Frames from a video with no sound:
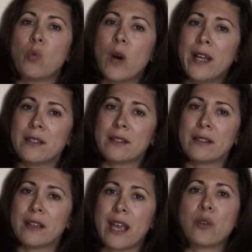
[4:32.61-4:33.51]
what
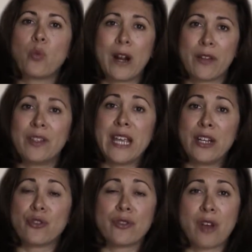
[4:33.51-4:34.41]
and where the
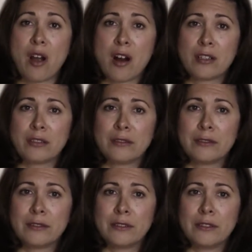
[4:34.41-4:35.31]
dangers are.
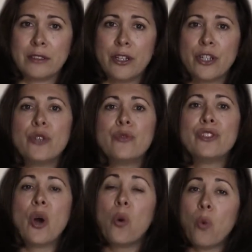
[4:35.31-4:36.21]
You
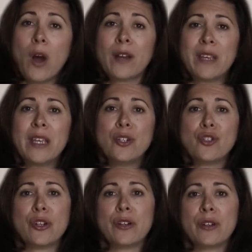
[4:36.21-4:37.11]
don't want to be
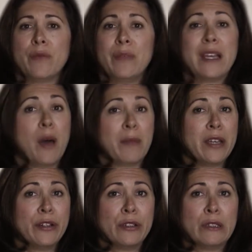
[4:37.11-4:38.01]
injured, become
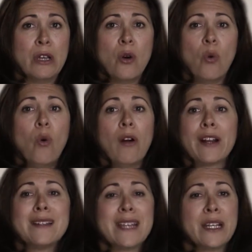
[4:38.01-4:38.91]
ill, or
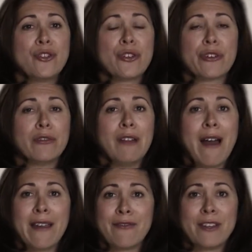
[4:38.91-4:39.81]
endanger your
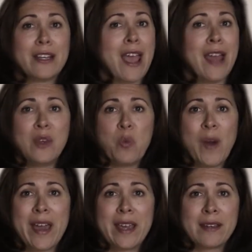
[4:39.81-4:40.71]
life in any
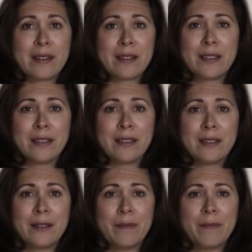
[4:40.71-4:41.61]
way.
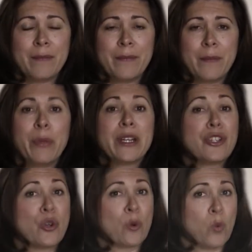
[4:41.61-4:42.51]
But
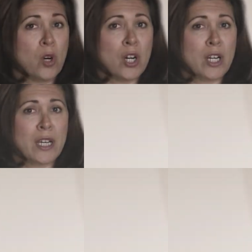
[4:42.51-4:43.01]
in your work,